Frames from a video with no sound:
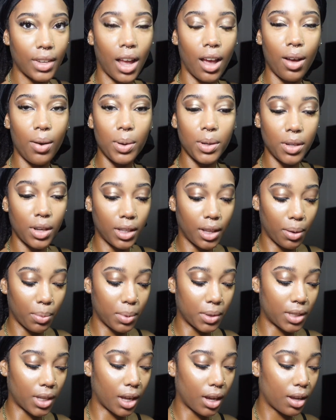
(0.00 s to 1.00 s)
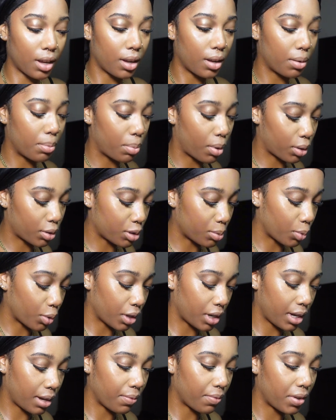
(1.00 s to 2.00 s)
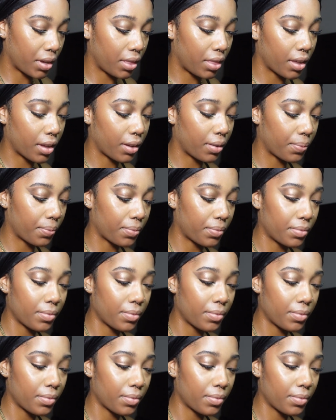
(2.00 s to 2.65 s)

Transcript: I always thought that was like a Baltimore DMV thing.